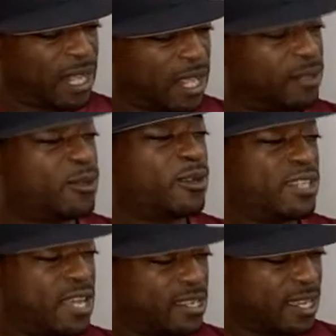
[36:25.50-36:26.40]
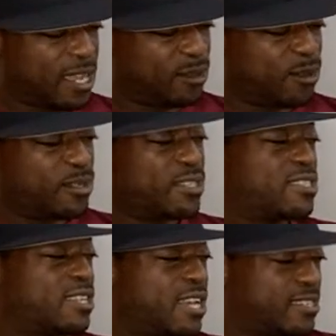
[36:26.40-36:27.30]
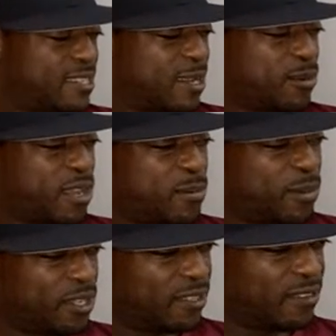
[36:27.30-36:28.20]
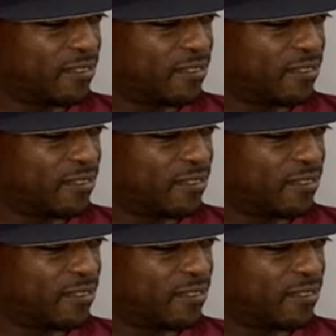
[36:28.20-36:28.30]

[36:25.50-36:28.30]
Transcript: How long since the last time you ate pig?